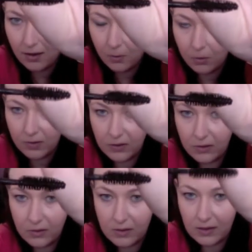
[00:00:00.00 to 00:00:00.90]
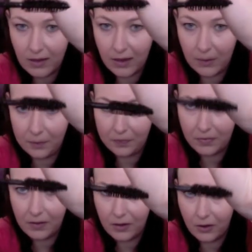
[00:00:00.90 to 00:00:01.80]
bristles.
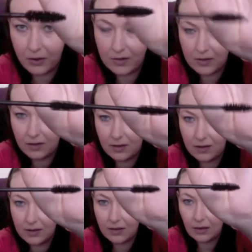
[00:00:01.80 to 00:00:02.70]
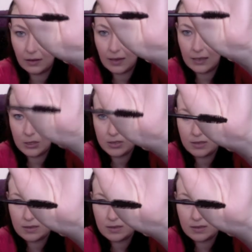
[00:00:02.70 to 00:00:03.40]
You know, it's larger than